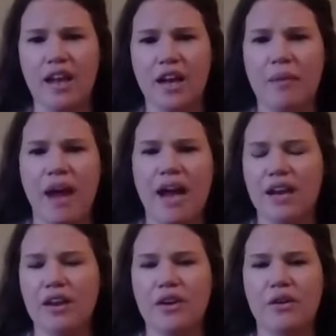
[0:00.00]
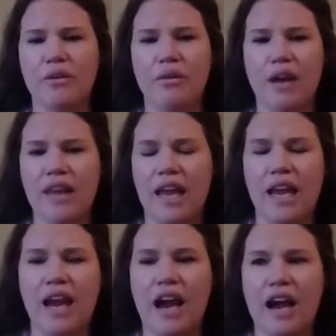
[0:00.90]
I know,
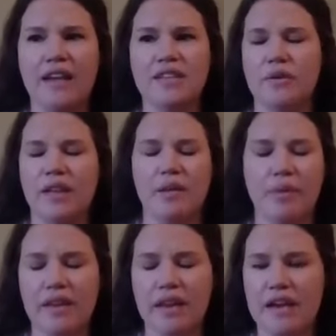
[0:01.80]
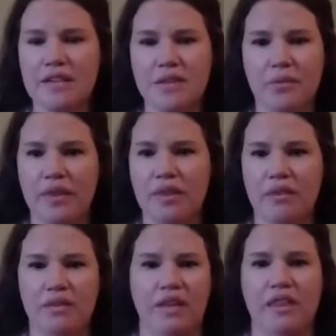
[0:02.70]
like, I totally empathize with
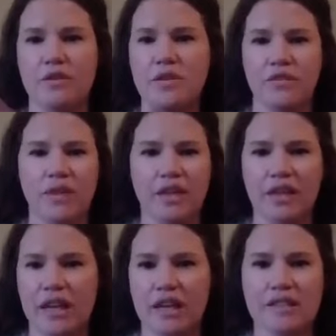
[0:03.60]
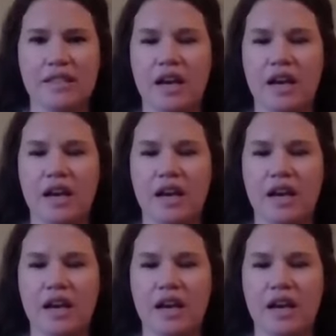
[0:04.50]
those feelings.